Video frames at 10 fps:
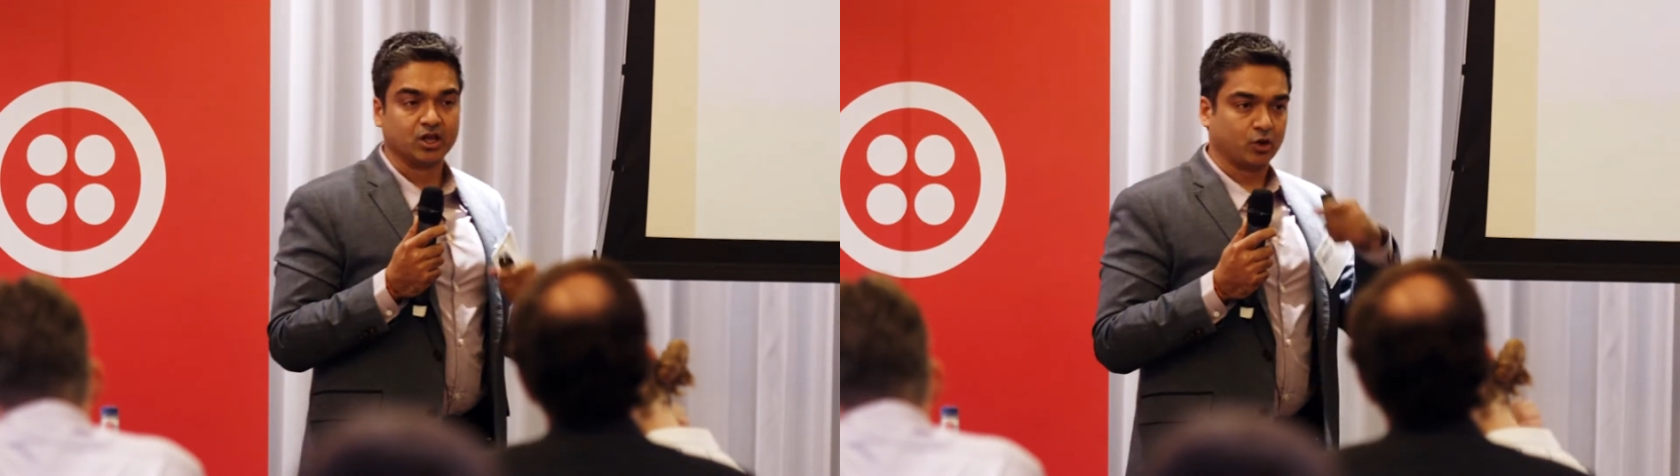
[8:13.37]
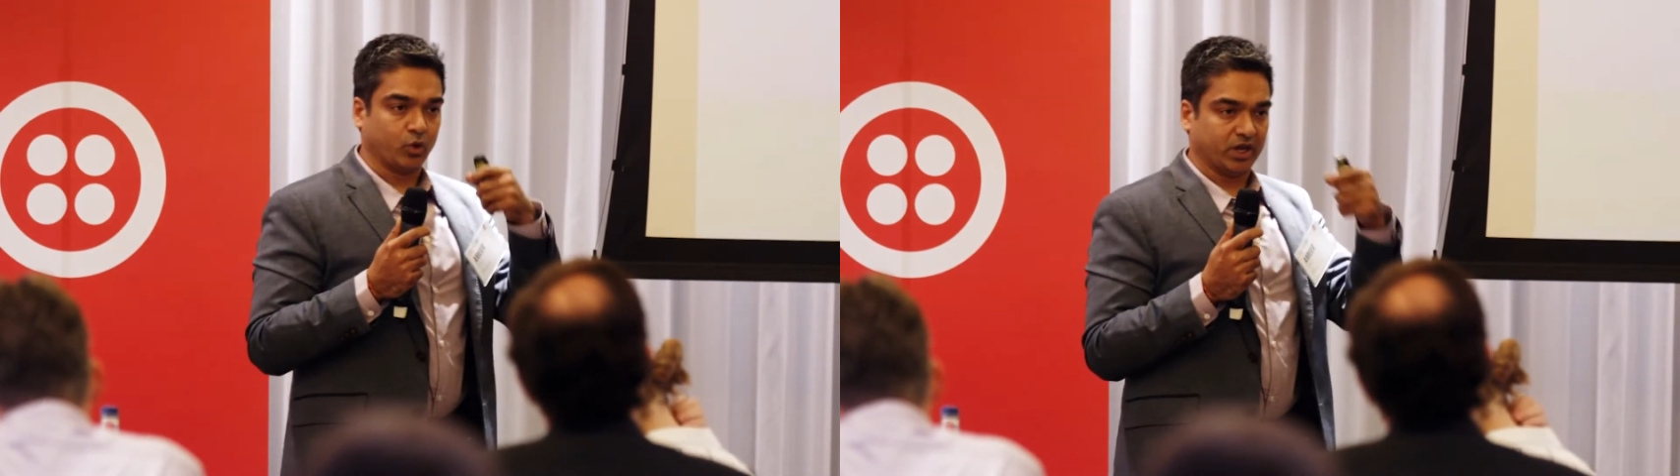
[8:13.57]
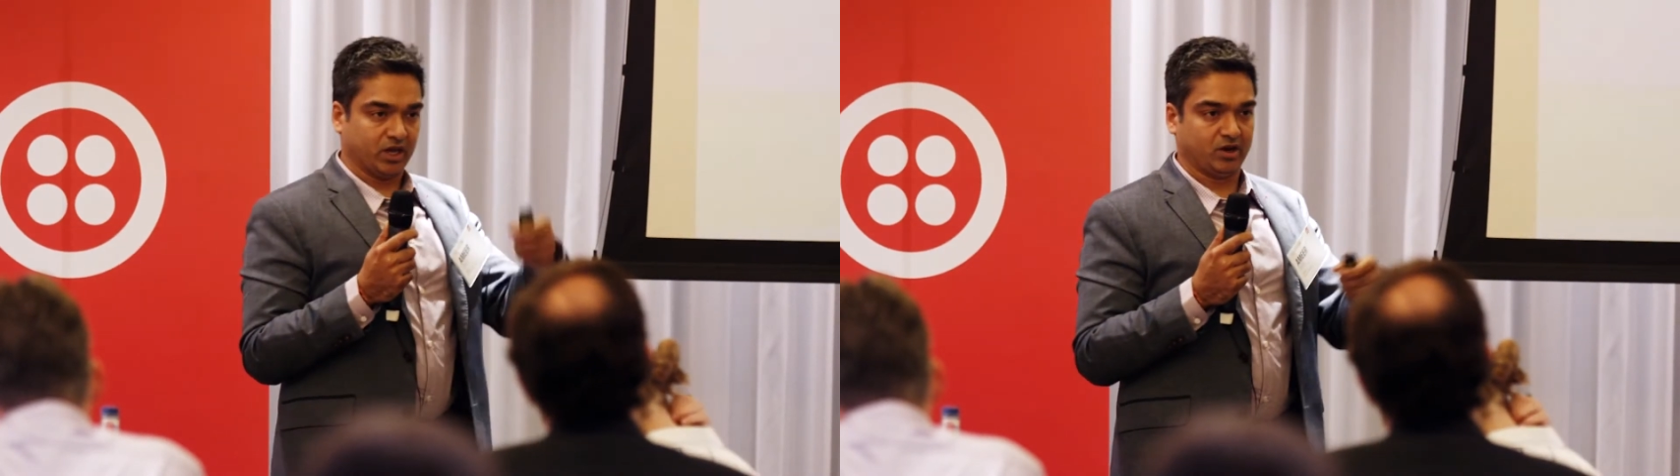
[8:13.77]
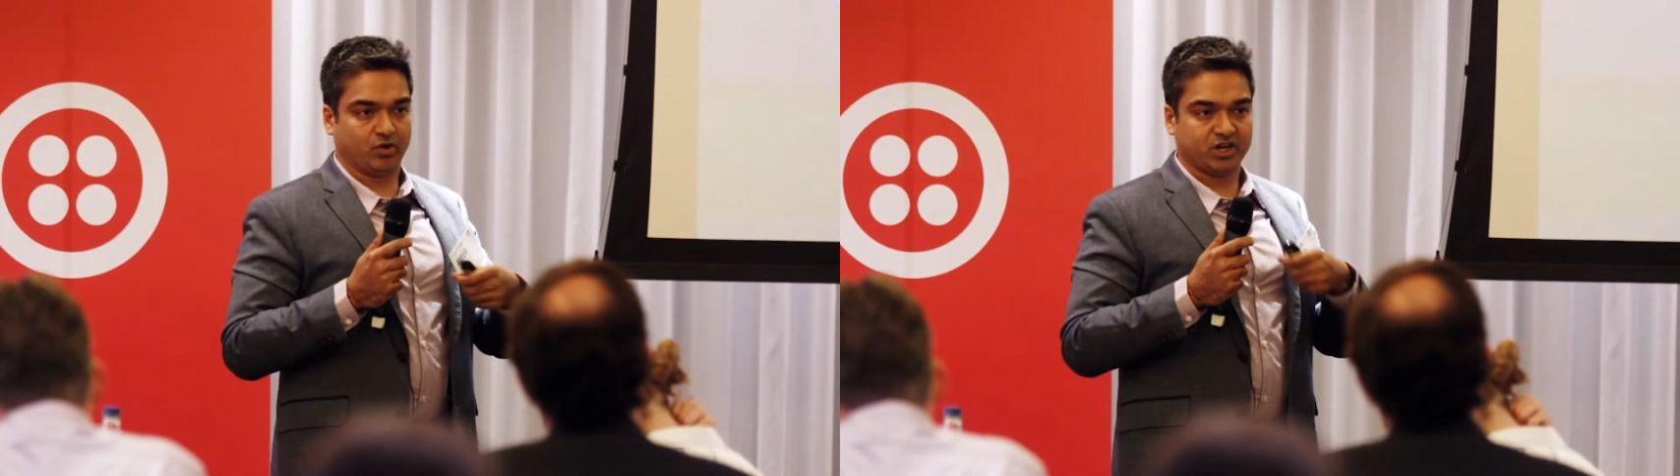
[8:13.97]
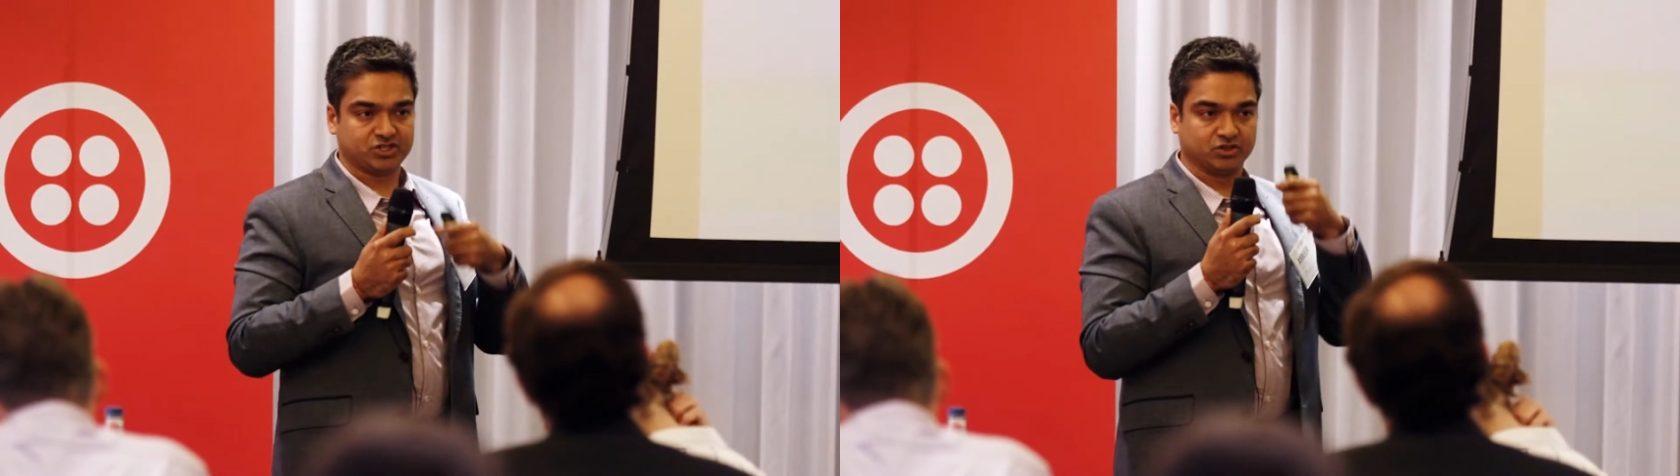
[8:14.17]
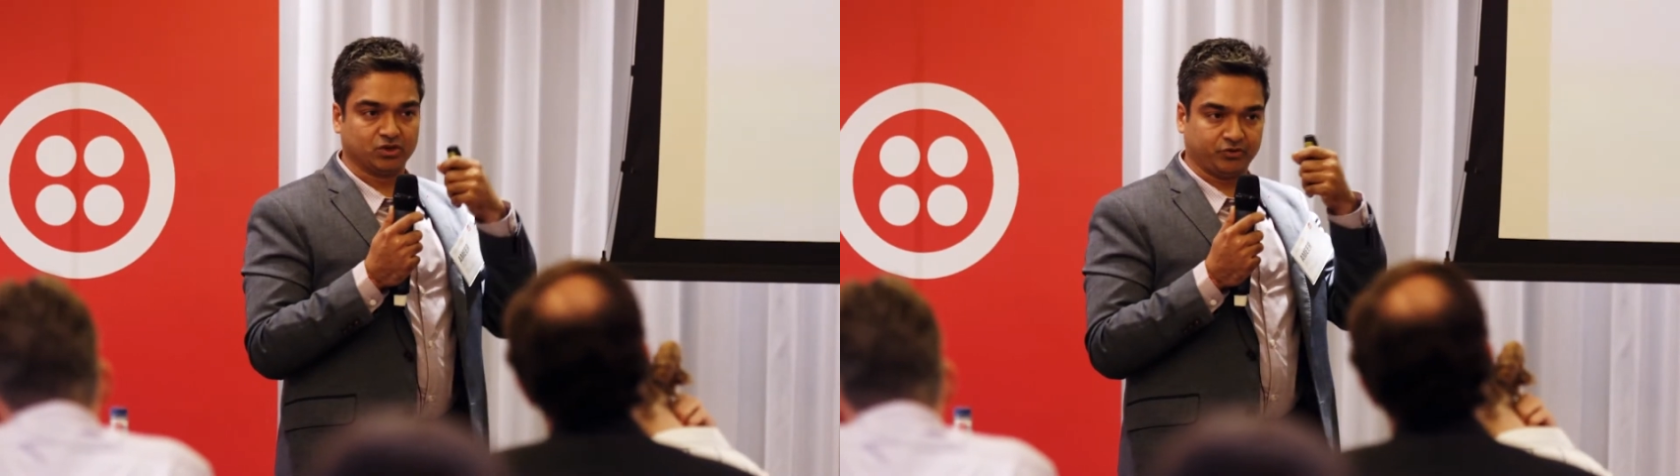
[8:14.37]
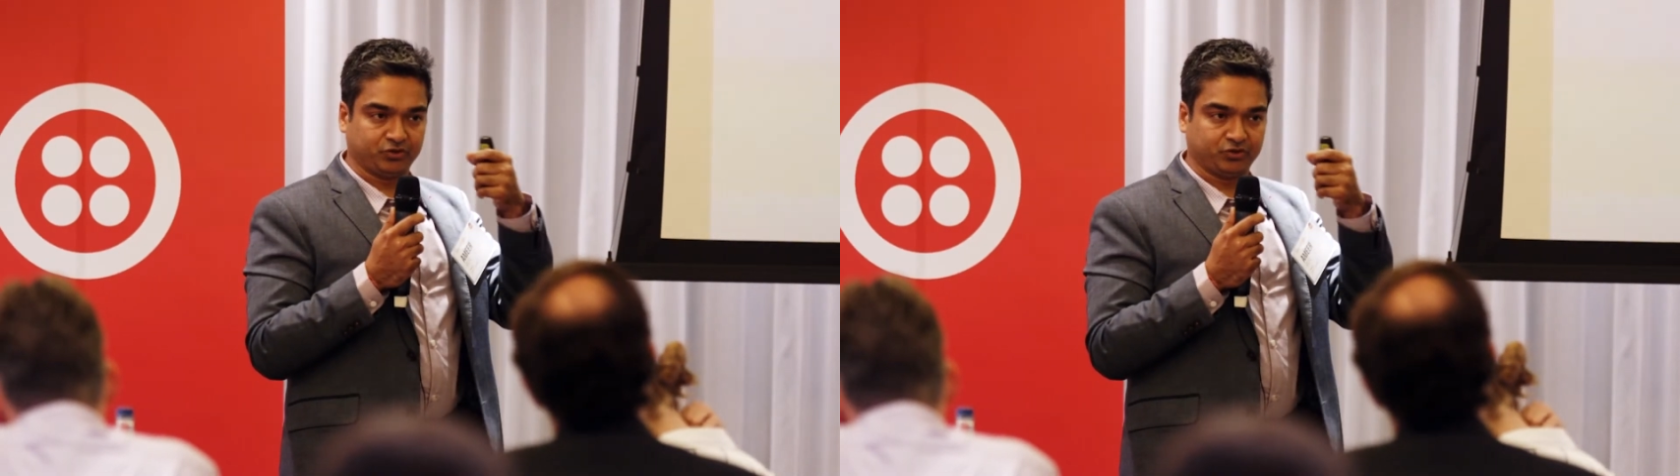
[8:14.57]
quick iterations of